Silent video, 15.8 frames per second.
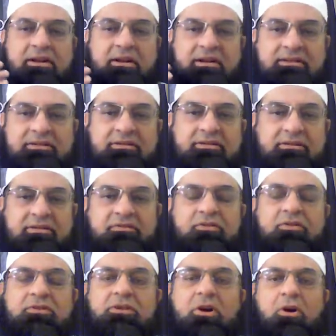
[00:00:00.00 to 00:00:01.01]
concern
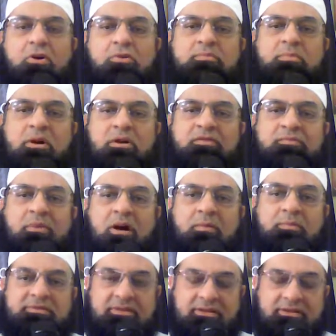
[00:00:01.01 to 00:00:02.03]
for the ummah of
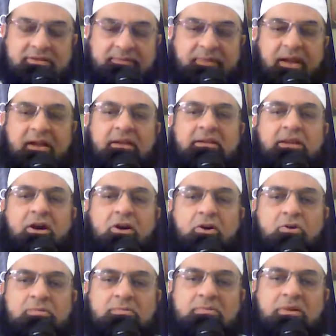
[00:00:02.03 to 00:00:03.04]
Muhammad sallam? The
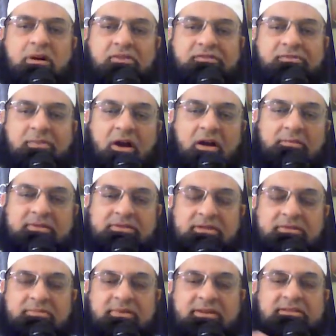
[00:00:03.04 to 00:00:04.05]
ummah of Muhammad
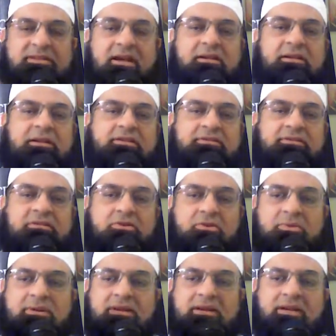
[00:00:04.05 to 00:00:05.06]
sallam is
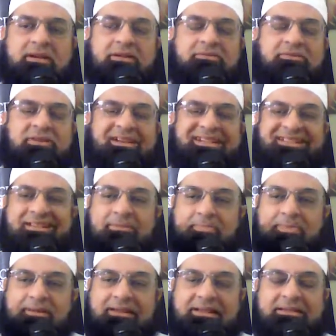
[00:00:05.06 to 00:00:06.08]
going in a very
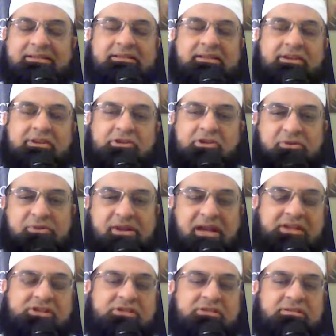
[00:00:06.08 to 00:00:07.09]
depleted
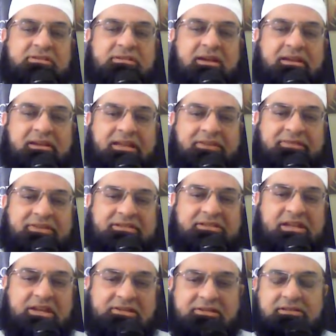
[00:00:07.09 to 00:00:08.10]
deterioration and
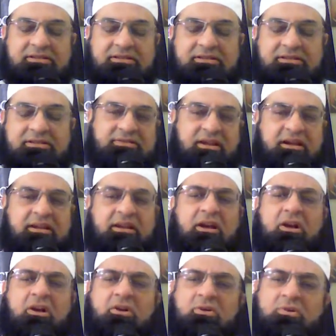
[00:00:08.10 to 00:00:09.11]
devastation in society.
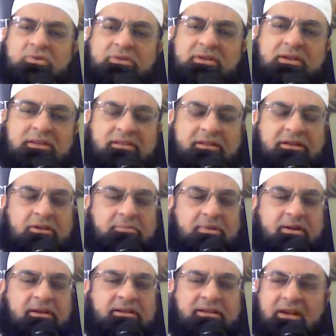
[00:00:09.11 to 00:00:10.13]
Who's going to think
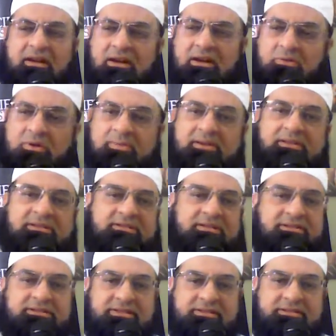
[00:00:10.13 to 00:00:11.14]
about it? They are our brothers
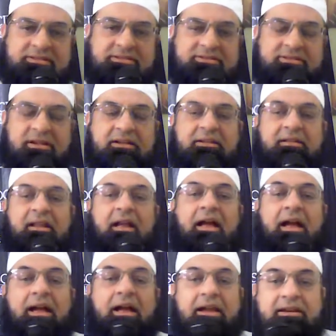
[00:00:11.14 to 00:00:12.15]
and
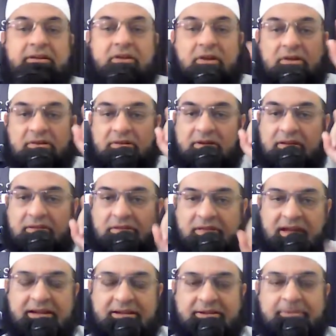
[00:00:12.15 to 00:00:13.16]
sisters. And not only
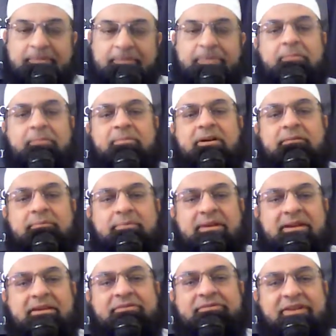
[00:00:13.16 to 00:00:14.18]
that, but
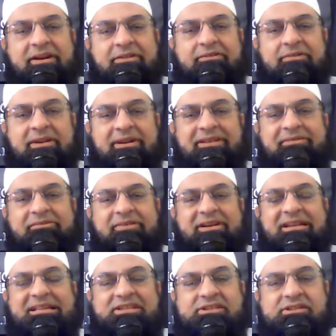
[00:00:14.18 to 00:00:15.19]
be very, very,
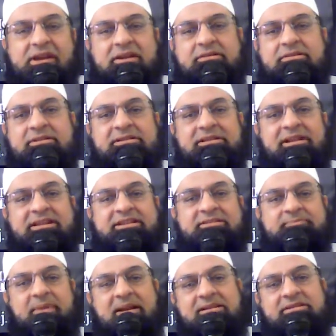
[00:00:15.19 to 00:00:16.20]
very generous and
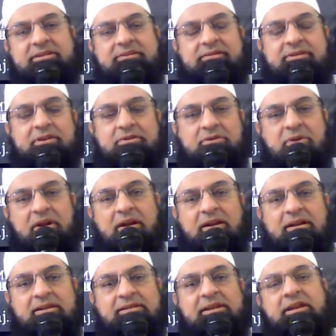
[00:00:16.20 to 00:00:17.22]
expansive in your
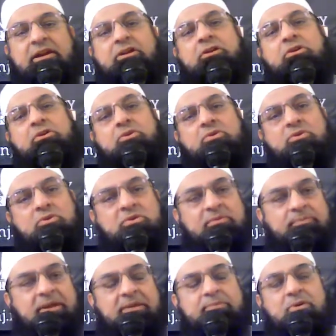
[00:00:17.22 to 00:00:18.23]
dua that
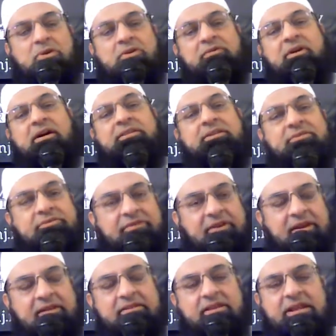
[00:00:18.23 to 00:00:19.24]
include people of other
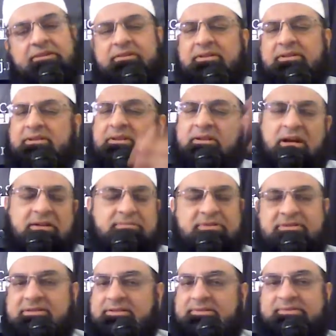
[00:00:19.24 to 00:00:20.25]
faith, even the
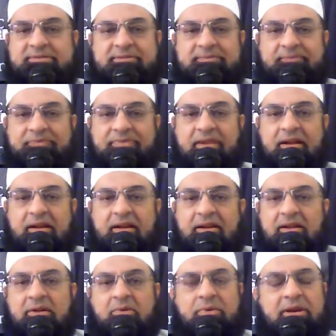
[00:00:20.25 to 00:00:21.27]
non-Muslims.
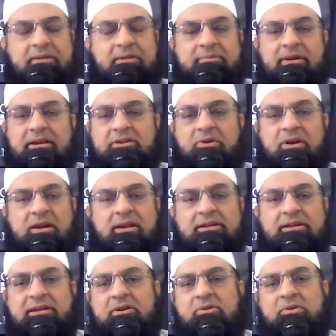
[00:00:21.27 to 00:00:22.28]
We can make
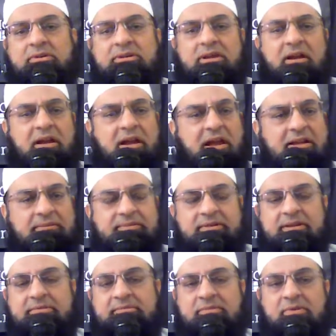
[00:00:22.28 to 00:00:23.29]
dua that, oh Allah, help
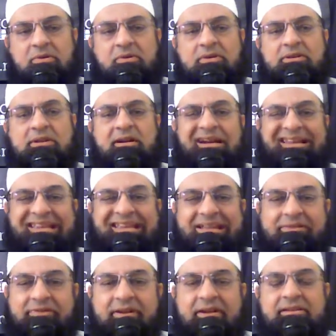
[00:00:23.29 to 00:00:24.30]
them. Oh Allah,
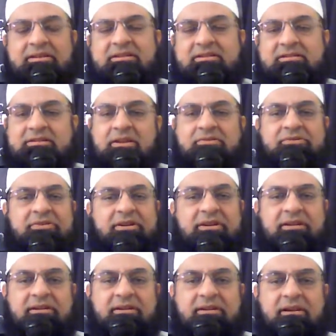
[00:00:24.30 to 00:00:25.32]
alleviate their
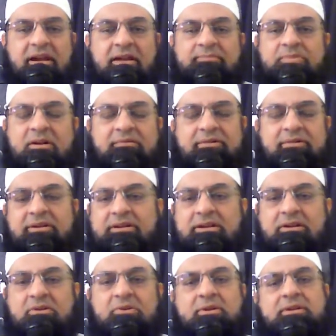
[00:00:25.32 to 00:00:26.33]
suffering and
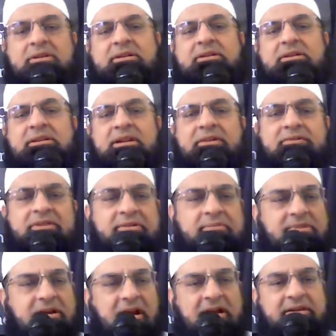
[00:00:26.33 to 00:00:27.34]
poverty. Oh Allah, give
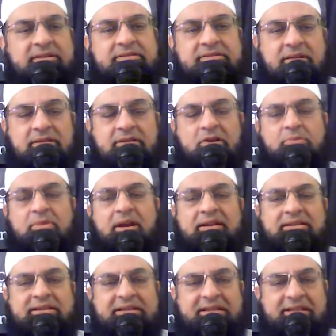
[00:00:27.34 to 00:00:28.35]
them guidance.
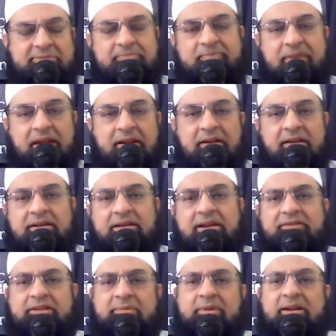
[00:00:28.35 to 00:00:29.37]
Allahumma hadihim.
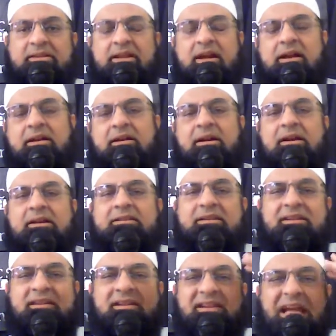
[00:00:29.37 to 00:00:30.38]
Give them hidayah.
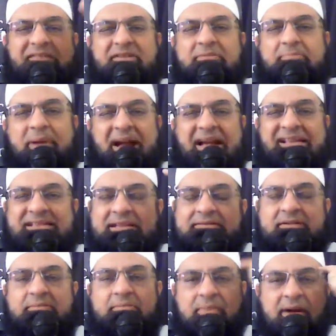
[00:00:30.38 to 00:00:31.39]
Did it ever pass
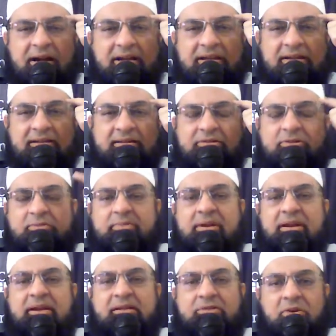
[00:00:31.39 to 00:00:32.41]
our mind to
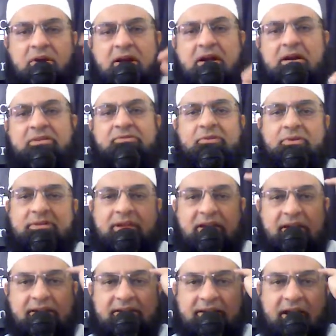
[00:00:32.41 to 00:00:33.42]
make dua for
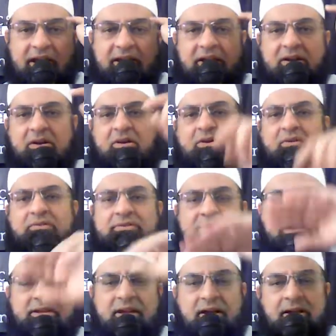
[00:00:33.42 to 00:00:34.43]
the hidayah of
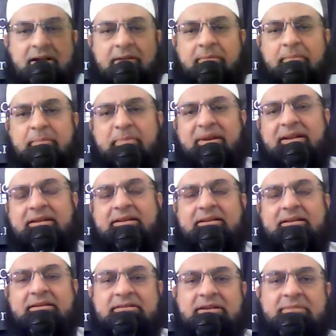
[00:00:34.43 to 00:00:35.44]
the
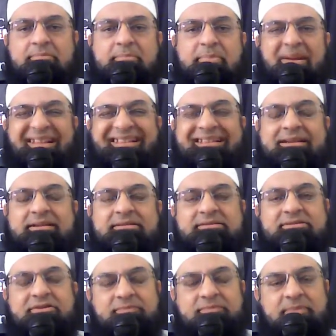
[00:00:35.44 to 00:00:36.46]
millions and
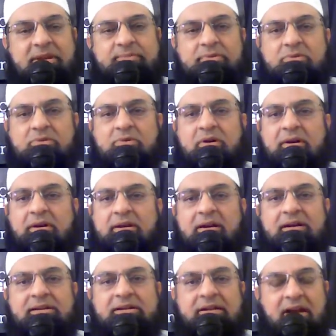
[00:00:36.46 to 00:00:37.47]
billions of people who are
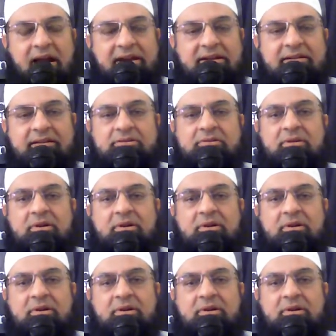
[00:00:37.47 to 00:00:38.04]
not guided